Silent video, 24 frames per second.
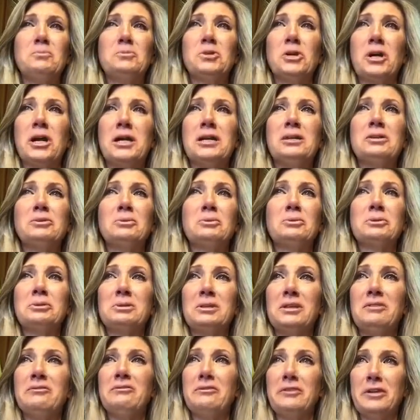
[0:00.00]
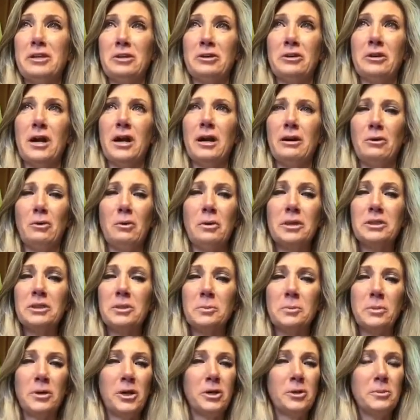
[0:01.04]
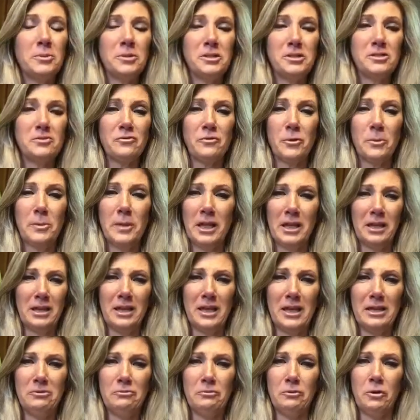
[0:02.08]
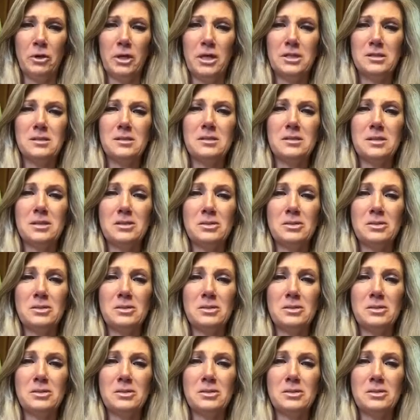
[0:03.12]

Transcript: trying to really figure out what the purpose for my life was.